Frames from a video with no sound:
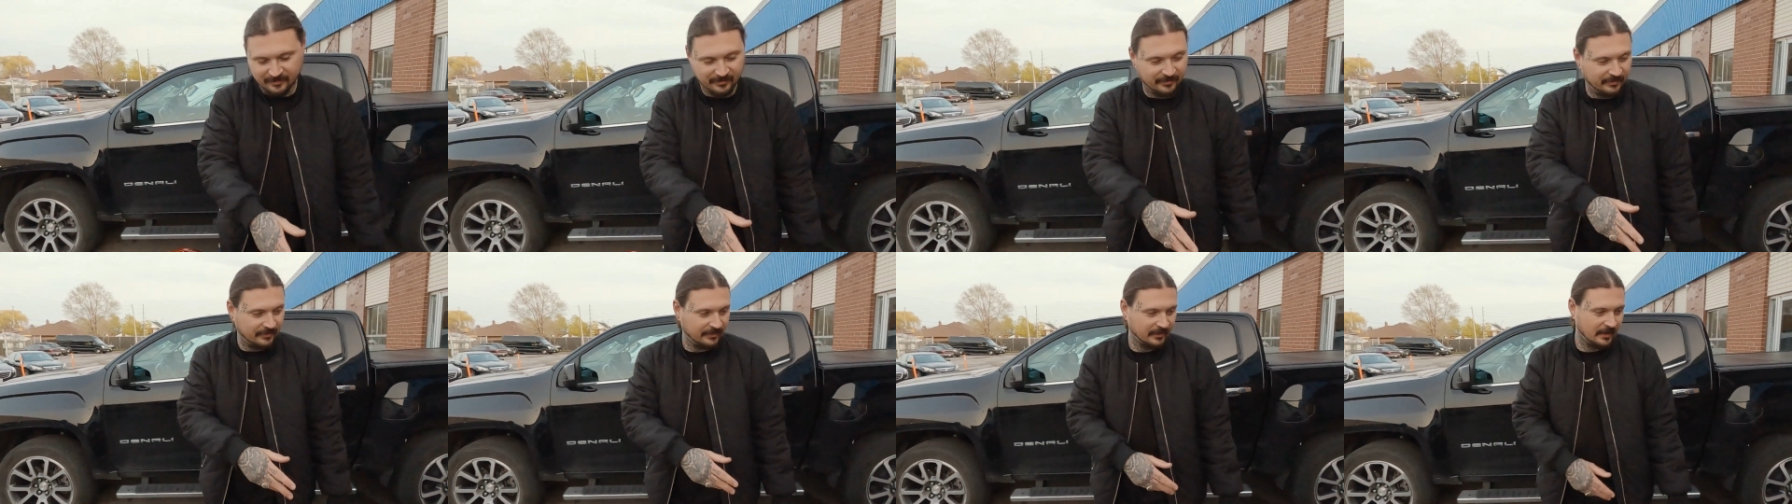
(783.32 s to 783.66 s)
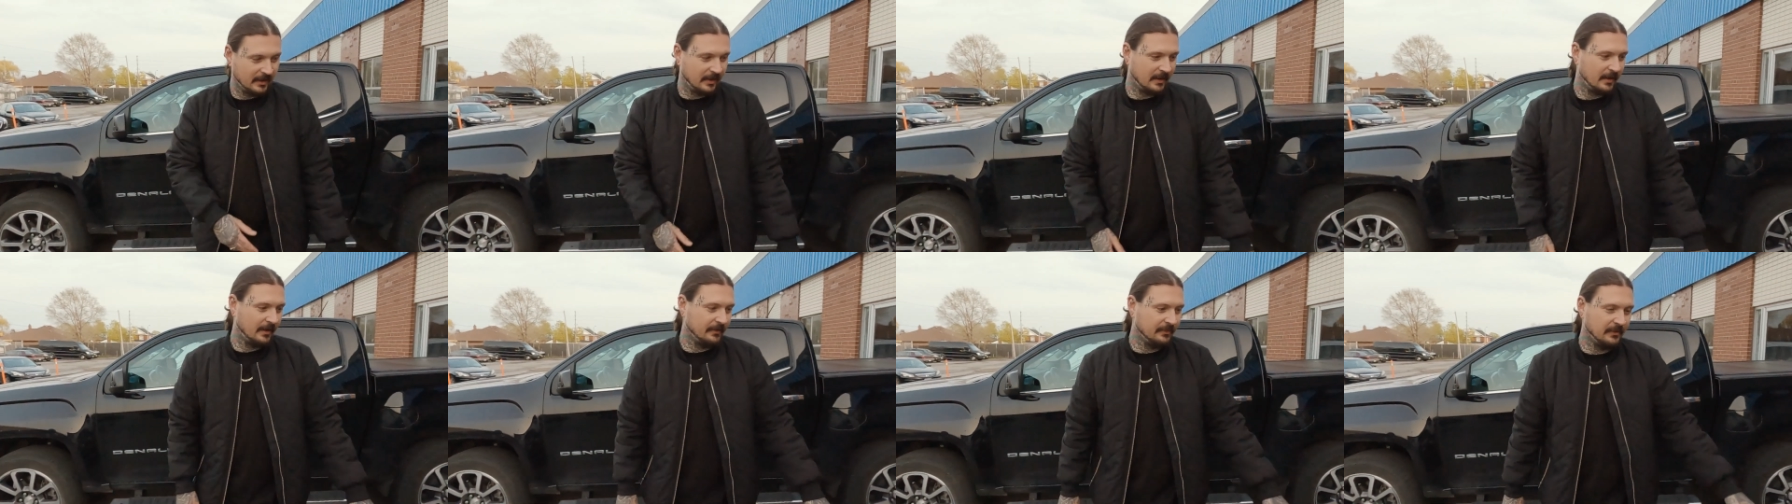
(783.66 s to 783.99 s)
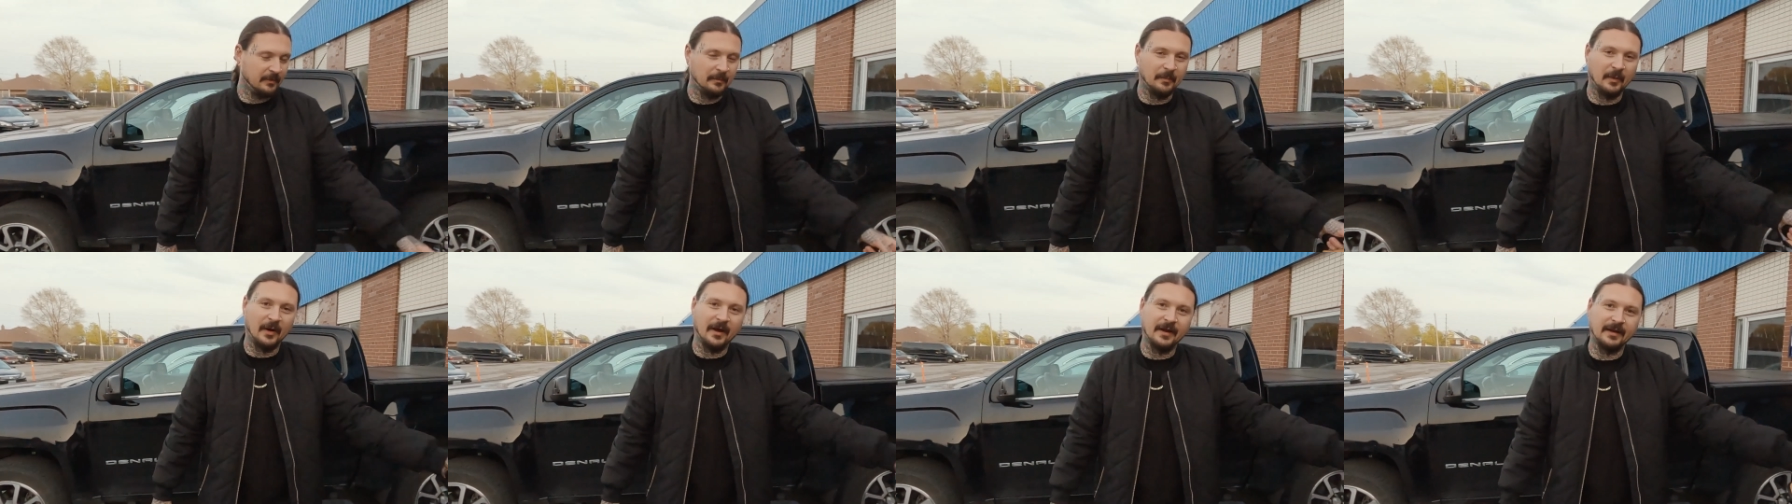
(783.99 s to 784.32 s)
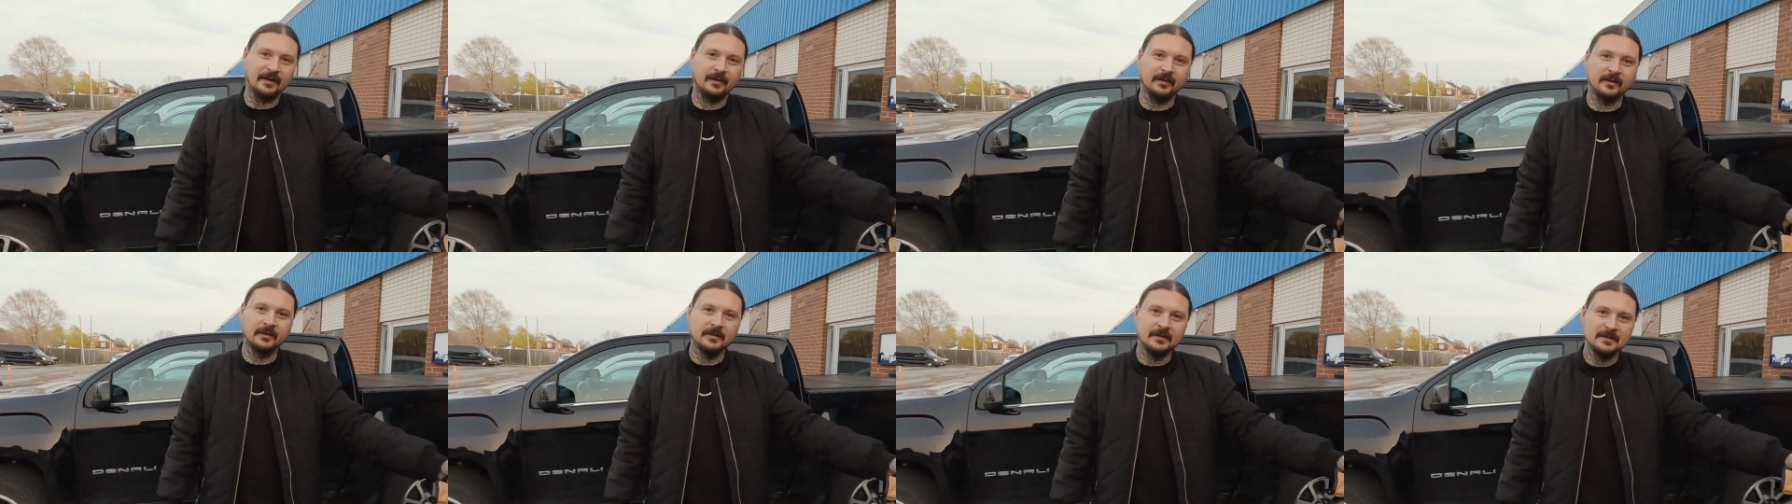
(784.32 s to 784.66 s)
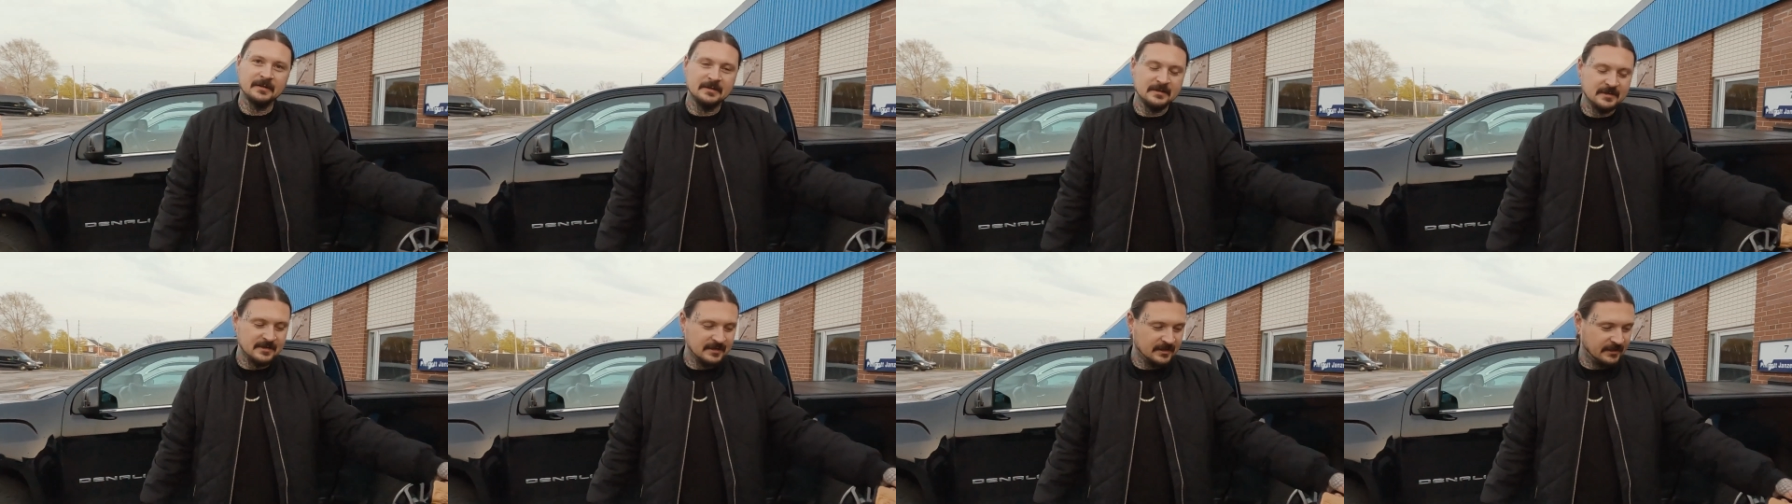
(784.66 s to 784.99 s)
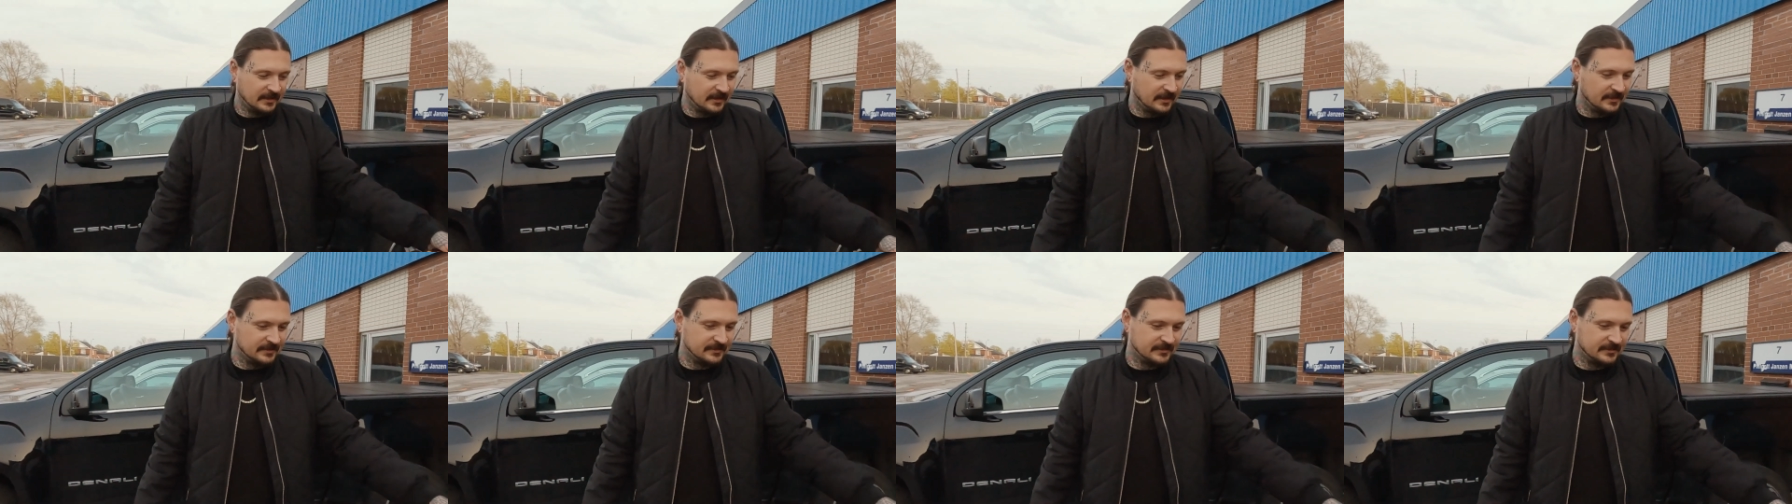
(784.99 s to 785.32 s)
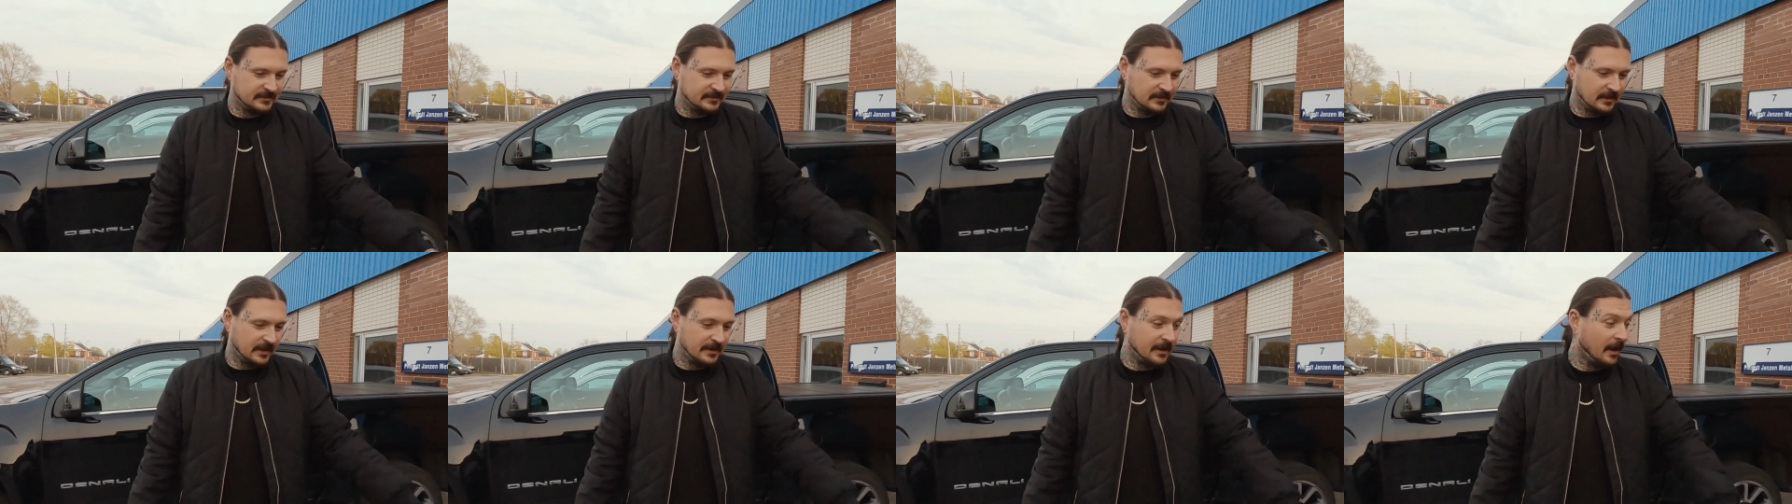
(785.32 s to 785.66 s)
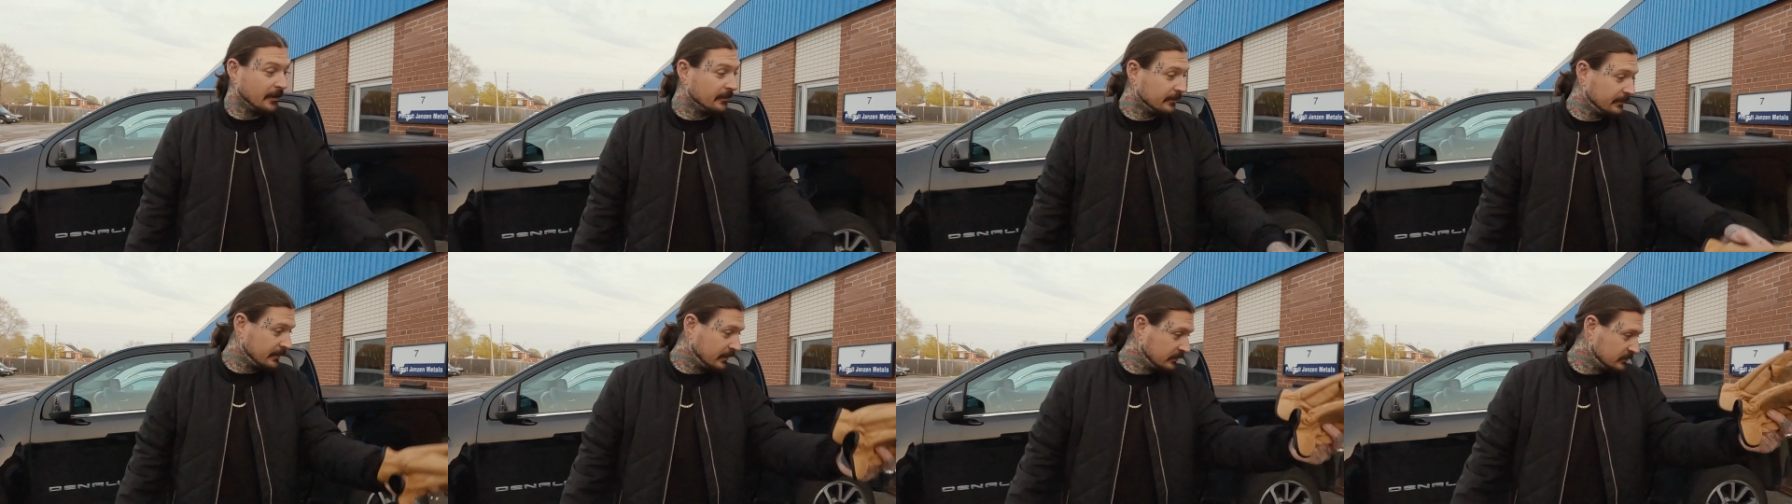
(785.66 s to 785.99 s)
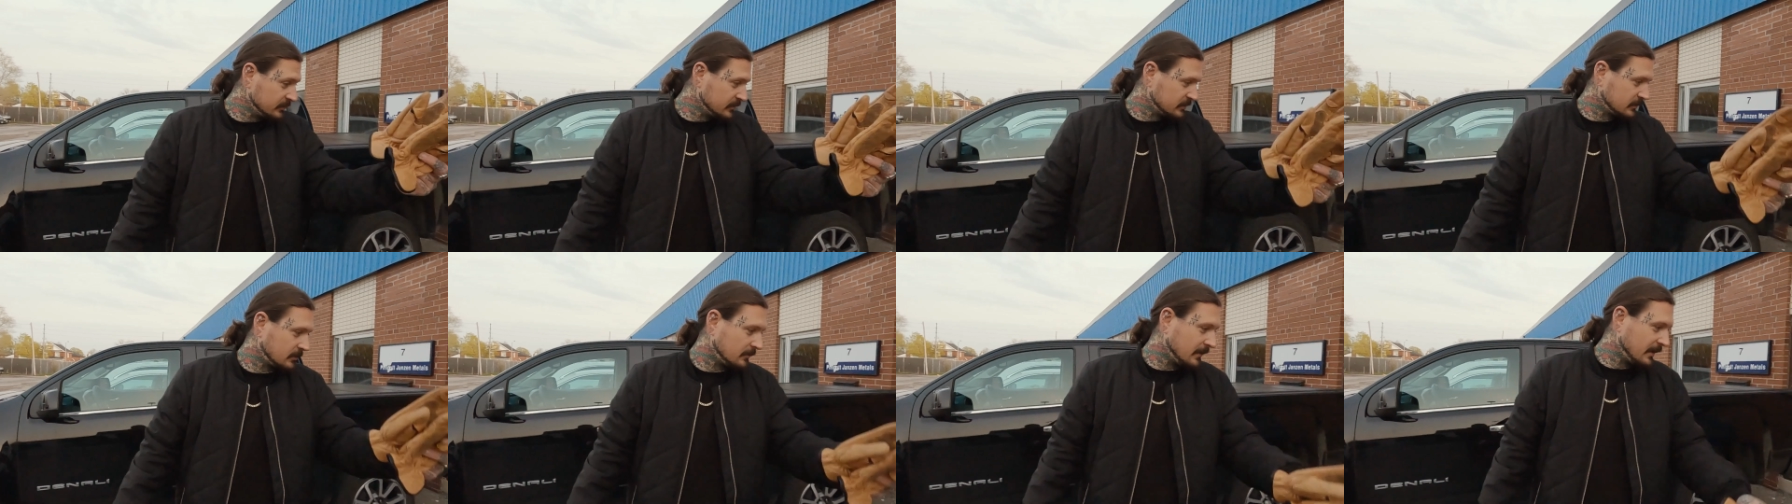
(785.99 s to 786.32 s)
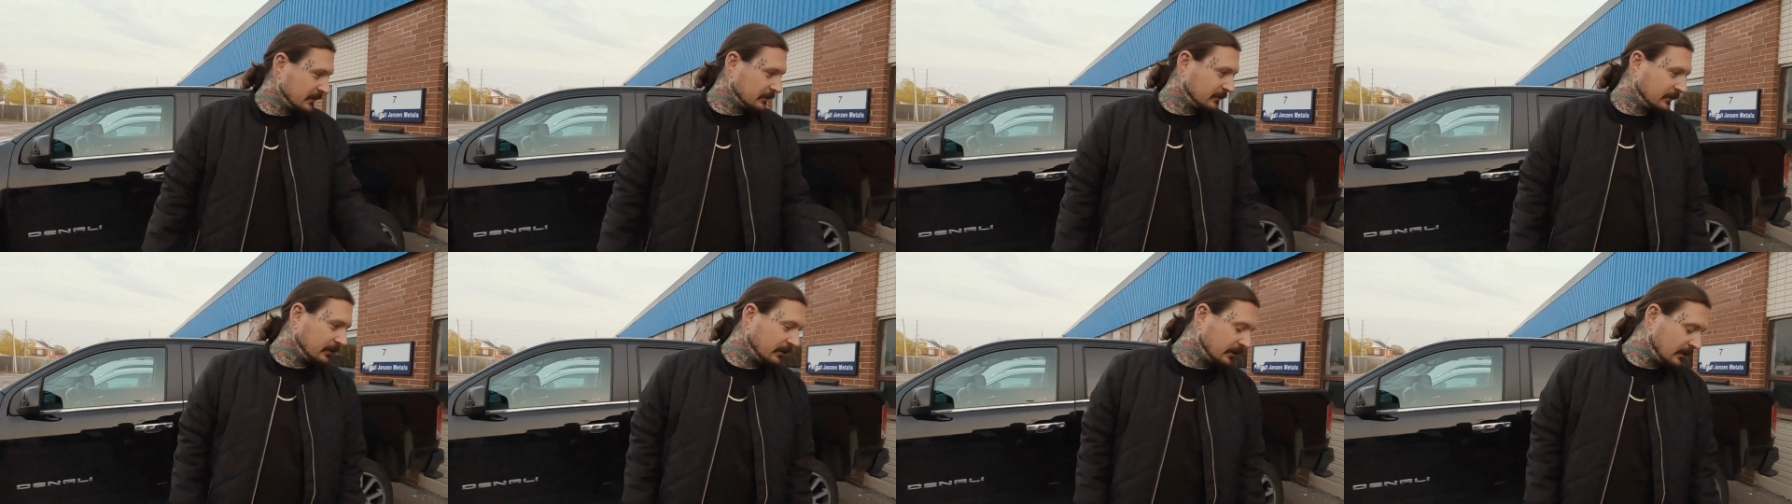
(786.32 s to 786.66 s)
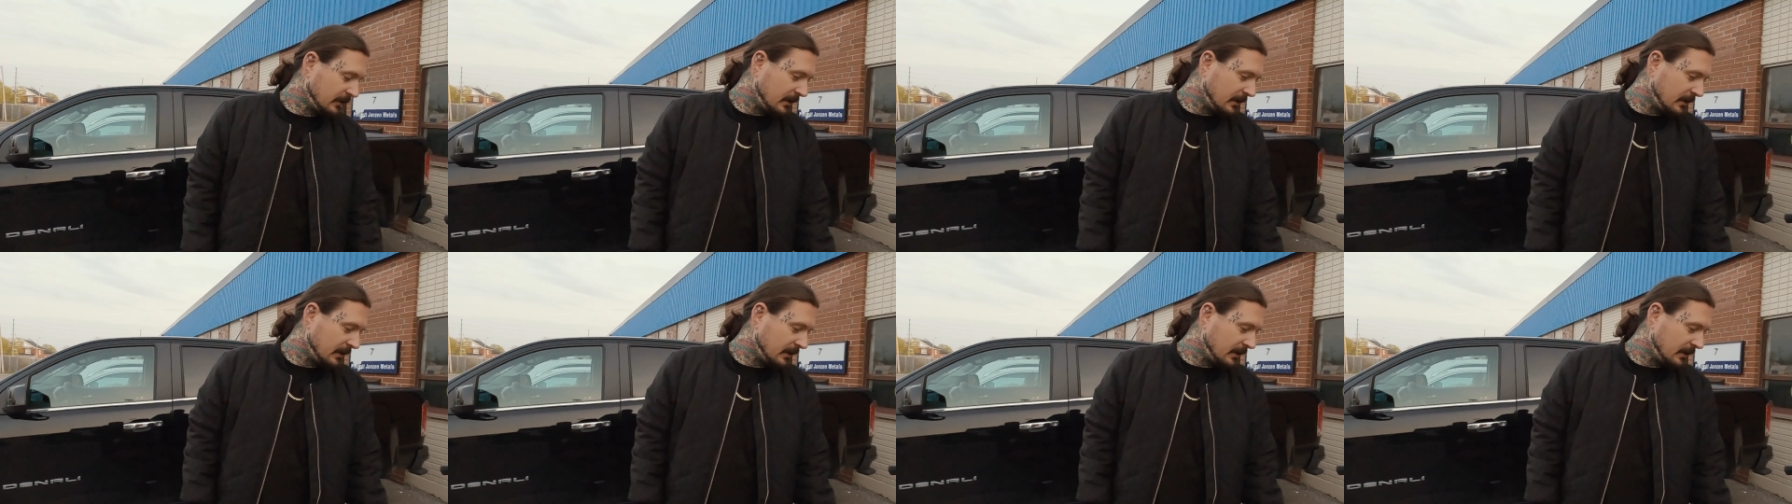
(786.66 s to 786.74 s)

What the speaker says: with the bike. Because another thing, just quick,